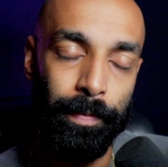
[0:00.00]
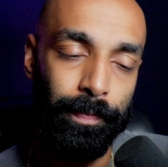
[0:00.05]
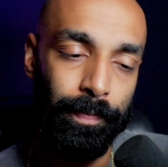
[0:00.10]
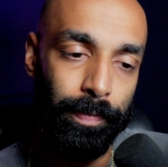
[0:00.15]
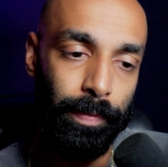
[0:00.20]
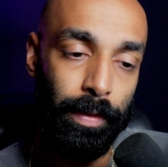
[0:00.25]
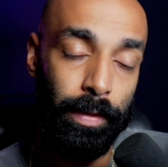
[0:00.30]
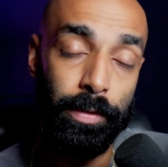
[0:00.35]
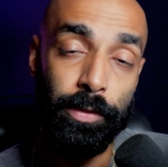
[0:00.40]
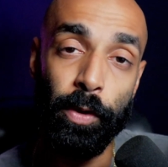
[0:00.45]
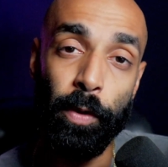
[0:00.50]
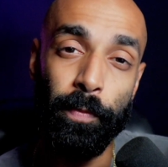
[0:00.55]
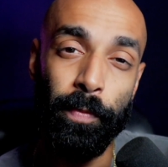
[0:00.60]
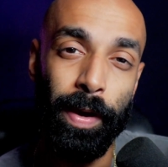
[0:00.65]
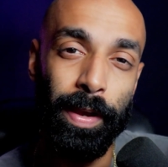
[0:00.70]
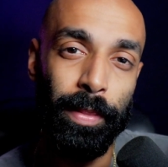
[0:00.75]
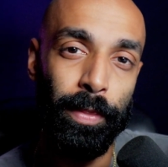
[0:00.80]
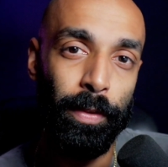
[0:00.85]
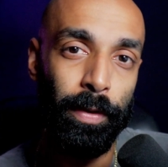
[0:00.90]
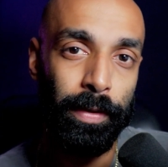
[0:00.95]
So if I
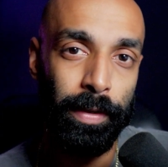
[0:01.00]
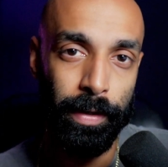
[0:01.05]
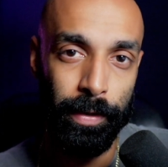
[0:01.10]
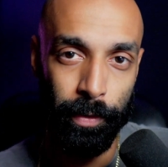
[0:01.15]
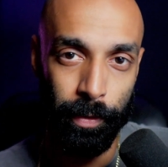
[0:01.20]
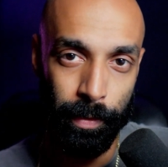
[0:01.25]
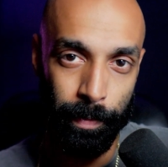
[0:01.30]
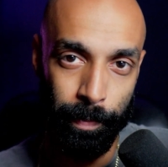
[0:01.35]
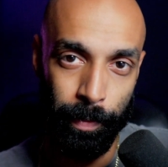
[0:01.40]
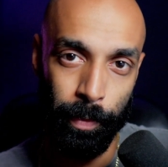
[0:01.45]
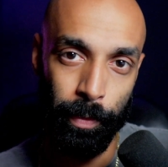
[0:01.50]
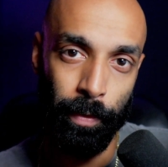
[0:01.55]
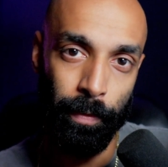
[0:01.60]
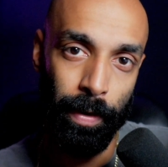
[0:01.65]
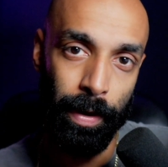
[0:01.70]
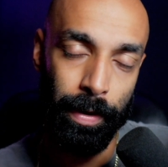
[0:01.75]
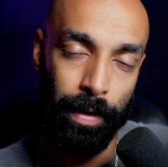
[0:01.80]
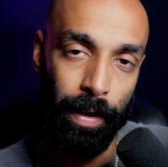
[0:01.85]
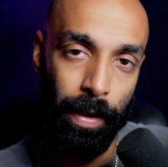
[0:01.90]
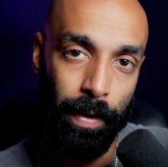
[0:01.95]
look in your computer right
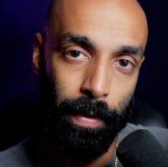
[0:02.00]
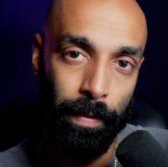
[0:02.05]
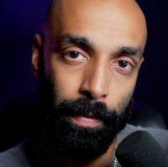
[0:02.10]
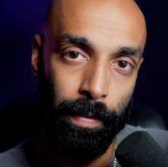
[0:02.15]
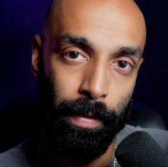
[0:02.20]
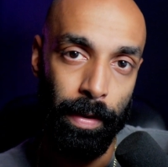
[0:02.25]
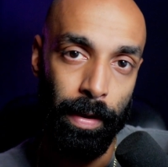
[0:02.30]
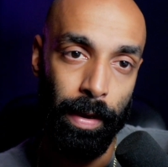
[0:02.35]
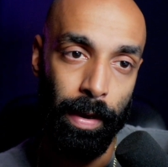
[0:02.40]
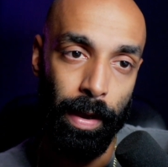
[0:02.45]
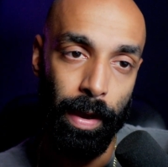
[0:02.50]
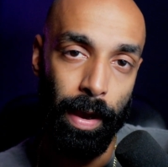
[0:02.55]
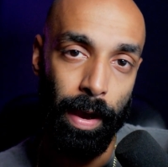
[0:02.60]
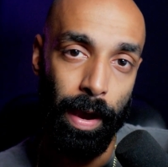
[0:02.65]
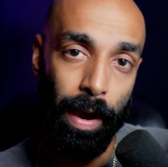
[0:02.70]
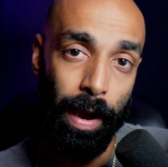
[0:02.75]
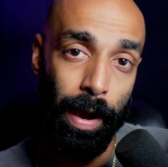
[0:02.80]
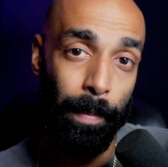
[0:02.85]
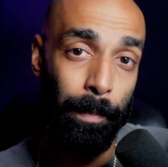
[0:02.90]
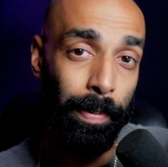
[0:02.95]
now,
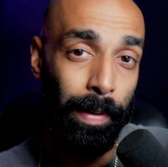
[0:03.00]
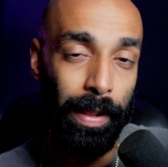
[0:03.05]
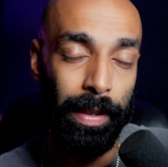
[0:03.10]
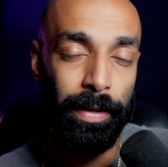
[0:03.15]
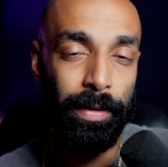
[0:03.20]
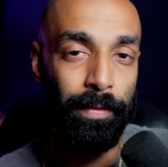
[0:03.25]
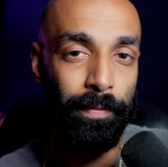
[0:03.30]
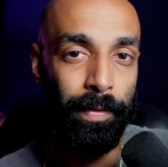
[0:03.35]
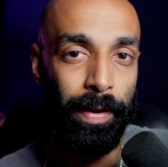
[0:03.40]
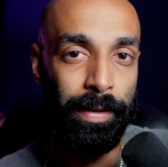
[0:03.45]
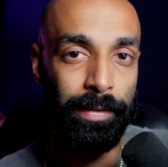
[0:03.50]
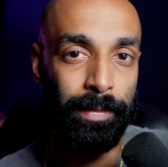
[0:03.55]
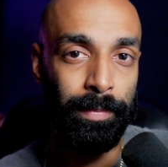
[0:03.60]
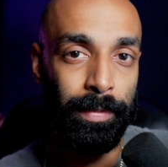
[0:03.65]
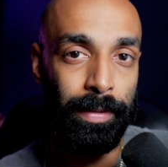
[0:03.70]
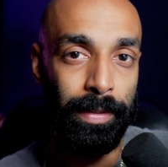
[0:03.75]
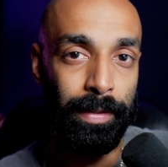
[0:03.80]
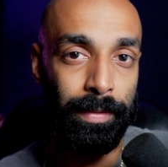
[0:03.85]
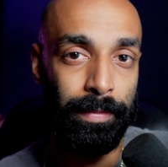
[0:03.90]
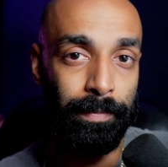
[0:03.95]
I'm probably going to find
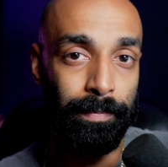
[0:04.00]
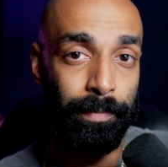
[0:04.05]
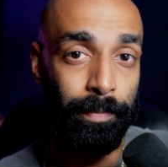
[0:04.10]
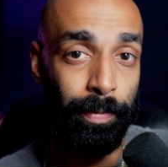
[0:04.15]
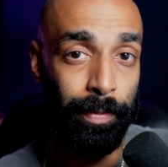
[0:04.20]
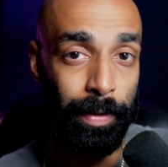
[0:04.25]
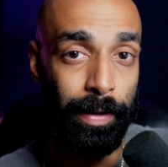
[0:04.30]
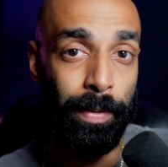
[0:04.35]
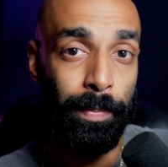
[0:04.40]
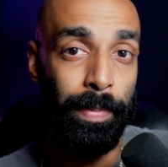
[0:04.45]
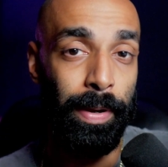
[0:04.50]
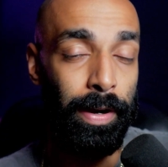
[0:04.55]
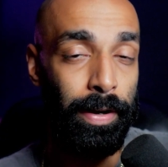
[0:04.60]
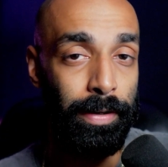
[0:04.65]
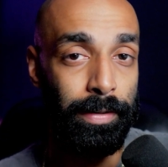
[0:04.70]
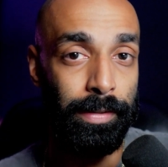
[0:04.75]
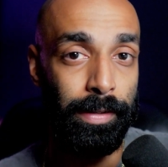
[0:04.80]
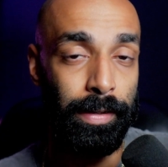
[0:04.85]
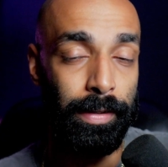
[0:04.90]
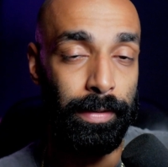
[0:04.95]
something pretty
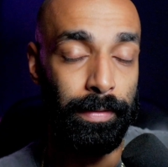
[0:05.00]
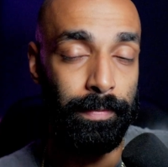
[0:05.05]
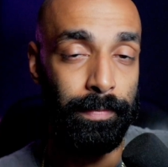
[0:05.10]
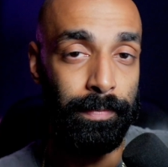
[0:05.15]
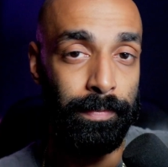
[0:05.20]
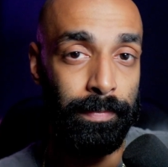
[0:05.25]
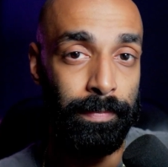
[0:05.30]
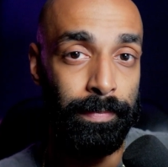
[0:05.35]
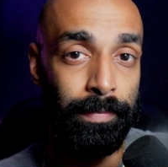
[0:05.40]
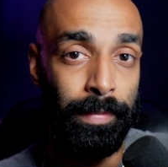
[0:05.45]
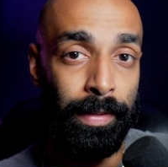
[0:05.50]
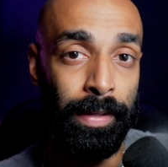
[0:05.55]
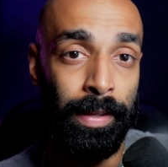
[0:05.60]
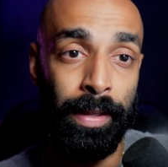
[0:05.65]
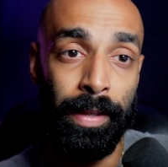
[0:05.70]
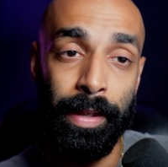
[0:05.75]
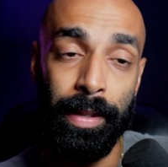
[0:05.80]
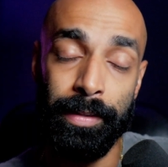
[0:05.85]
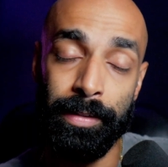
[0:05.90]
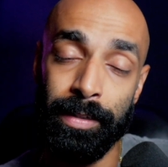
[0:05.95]
embarrassing.
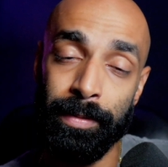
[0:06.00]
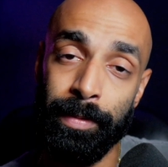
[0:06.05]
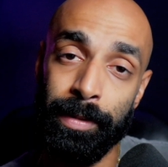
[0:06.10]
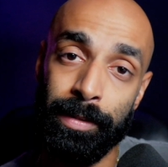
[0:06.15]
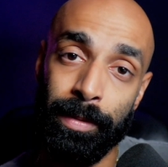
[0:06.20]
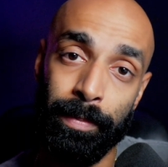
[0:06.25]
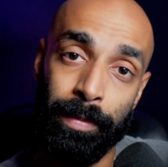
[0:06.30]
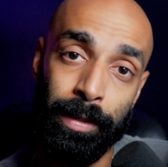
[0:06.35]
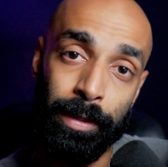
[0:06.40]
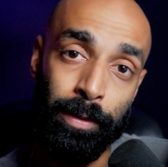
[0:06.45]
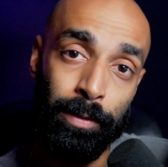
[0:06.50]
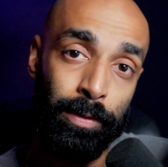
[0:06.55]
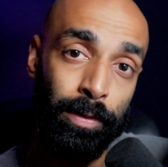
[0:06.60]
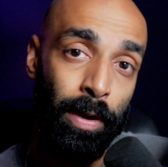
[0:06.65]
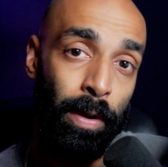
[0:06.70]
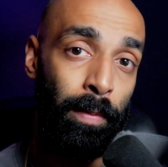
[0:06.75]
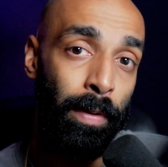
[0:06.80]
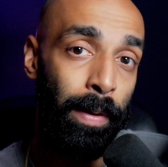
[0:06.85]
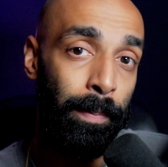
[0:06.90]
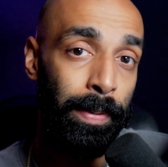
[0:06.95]
It's going to be something you don't
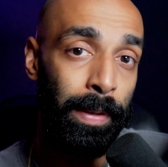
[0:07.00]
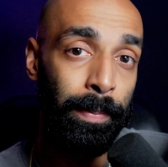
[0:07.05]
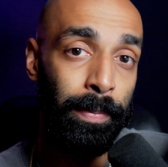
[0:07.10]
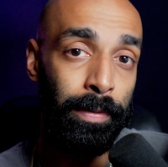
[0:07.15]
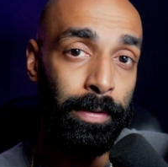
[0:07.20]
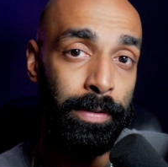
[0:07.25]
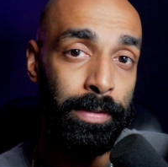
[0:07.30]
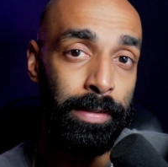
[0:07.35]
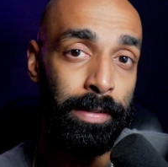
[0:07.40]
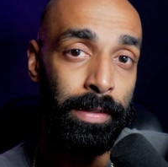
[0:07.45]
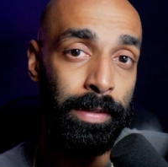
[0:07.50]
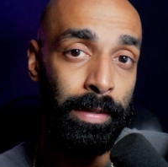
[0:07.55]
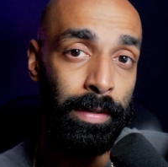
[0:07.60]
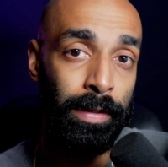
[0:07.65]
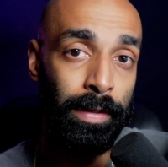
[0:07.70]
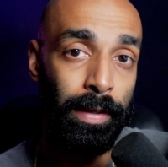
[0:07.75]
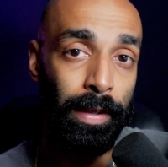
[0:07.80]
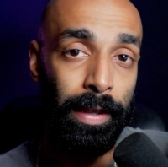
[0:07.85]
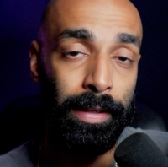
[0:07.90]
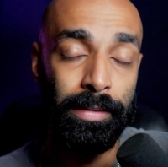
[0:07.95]
want people to see.
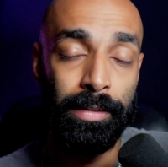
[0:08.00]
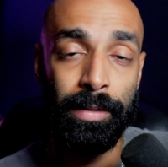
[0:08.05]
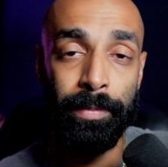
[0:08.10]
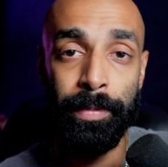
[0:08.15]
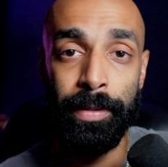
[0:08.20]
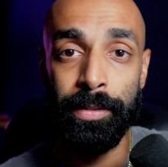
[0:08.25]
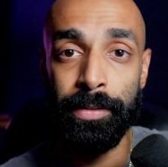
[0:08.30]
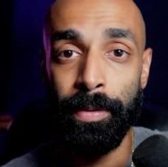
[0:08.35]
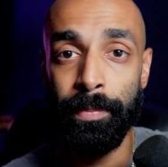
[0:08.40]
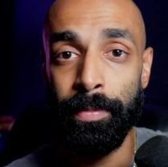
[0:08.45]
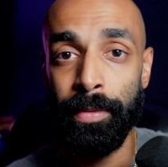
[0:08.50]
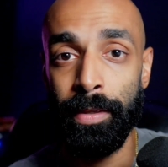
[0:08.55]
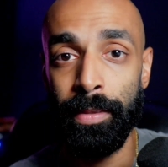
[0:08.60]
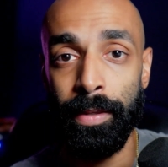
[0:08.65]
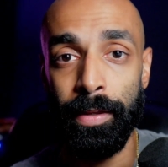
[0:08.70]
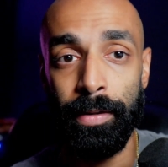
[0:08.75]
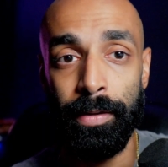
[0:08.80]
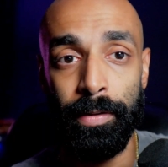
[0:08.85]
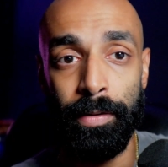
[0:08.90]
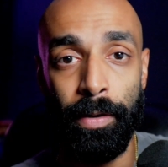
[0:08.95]
It's going to be something that
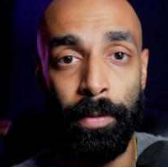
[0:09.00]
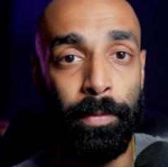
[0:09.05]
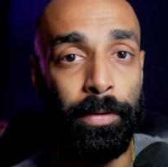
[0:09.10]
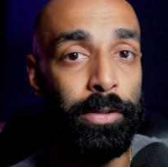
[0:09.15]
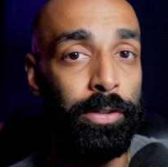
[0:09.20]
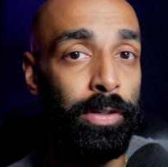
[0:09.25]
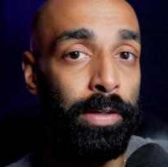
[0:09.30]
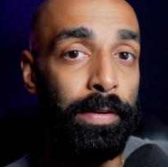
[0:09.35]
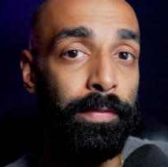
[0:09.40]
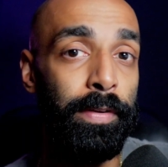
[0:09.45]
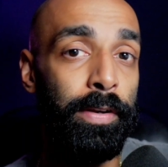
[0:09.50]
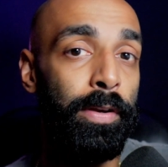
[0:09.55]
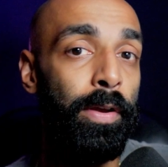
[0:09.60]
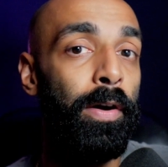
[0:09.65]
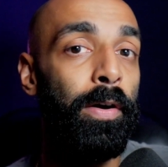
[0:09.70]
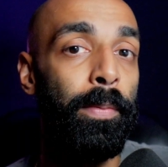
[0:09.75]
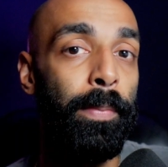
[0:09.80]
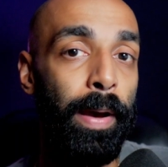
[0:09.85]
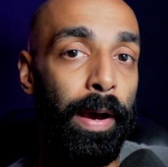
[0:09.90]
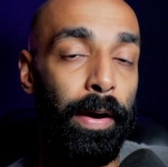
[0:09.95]
no one should even know
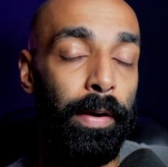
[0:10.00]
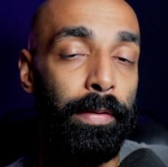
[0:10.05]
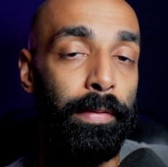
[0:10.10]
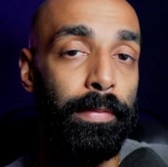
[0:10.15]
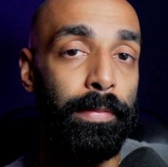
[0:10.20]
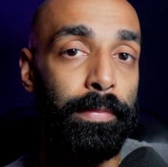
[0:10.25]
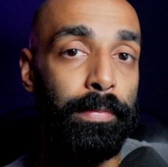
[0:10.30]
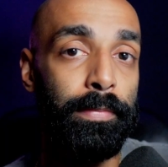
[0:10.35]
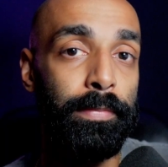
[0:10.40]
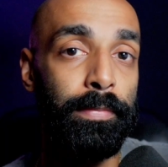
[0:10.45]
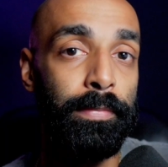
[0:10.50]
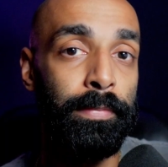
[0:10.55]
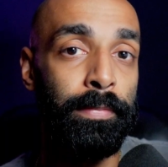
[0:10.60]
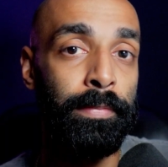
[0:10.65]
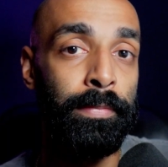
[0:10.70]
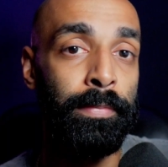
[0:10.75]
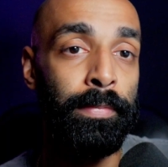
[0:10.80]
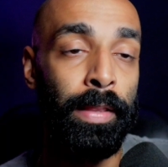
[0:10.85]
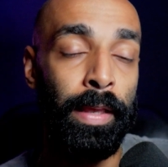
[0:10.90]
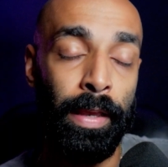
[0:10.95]
about.
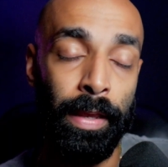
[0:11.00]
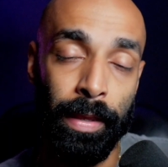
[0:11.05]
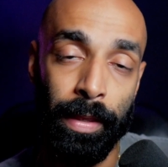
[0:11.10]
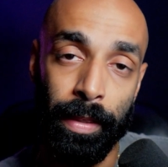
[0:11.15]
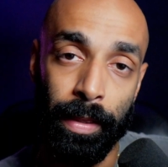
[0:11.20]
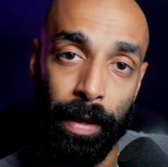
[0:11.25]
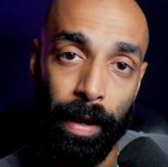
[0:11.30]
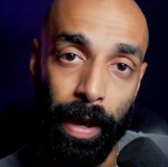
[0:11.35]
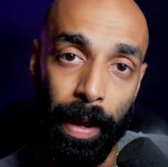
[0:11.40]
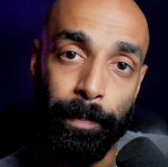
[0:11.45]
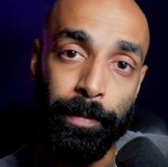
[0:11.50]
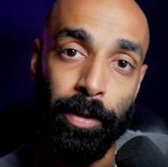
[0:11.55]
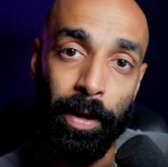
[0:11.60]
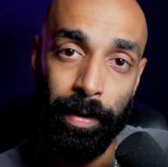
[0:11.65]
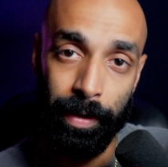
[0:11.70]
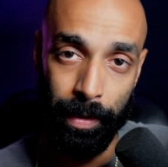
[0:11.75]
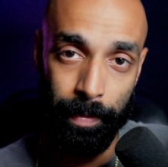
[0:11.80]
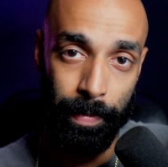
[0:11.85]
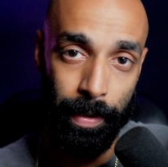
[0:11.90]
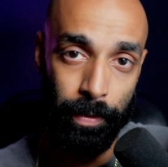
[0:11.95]
I'm talking
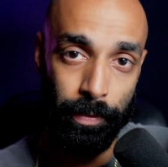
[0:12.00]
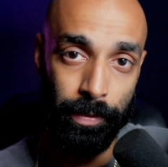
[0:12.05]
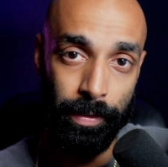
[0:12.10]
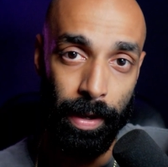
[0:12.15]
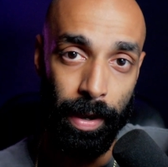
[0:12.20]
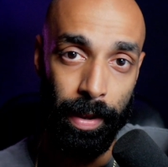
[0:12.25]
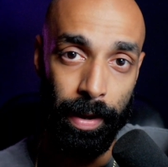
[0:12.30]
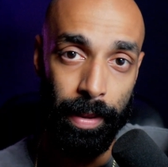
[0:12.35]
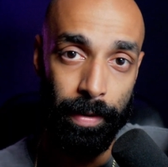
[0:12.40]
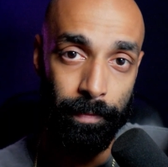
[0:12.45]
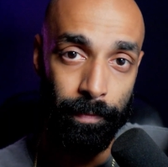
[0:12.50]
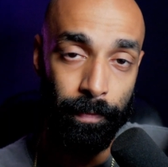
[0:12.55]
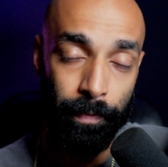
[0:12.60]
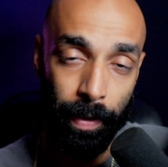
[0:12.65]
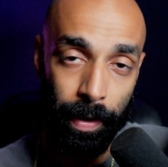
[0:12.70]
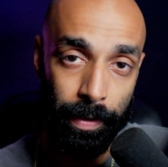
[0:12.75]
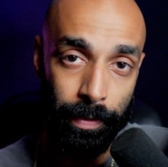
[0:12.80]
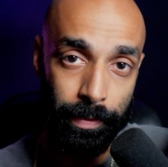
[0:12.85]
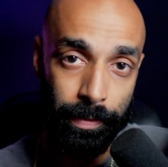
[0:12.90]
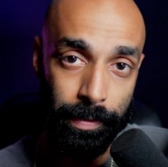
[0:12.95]
about .env files.